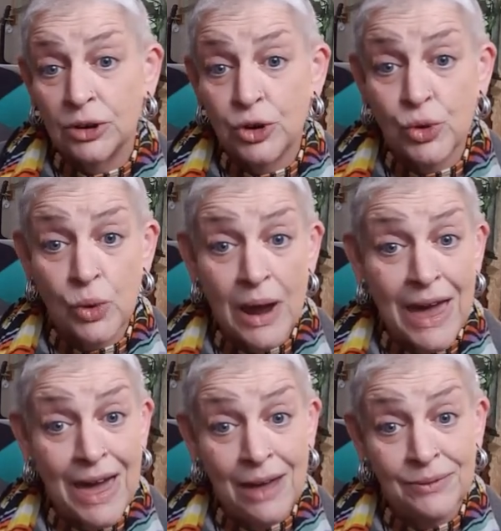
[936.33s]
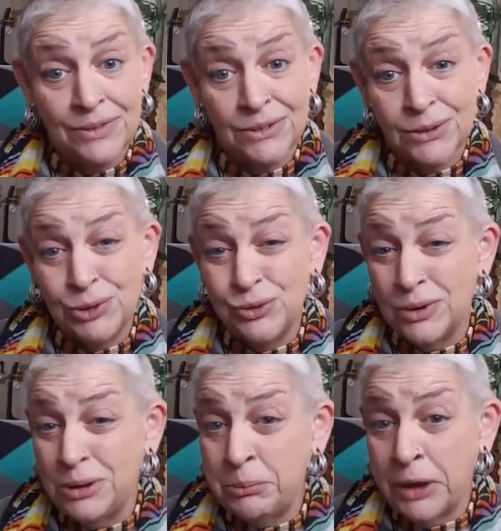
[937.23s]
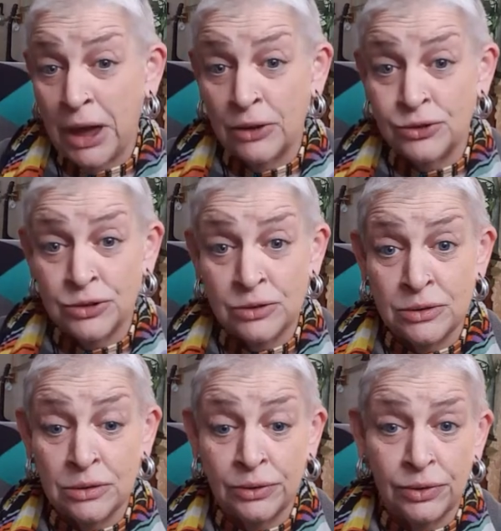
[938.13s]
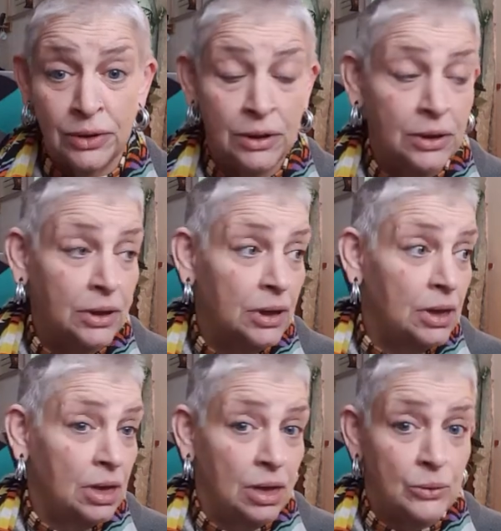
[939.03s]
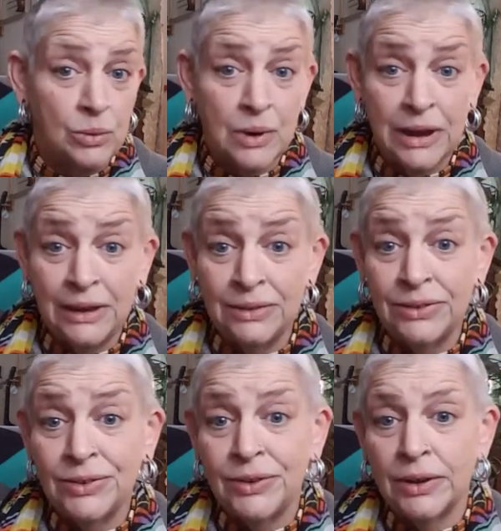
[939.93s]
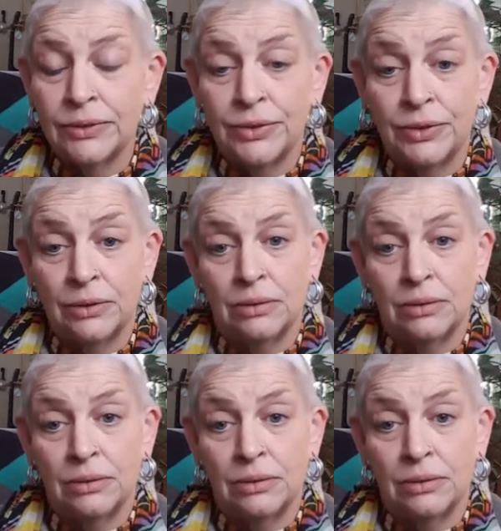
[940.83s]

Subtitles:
crafts, dream catchers, rain sticks,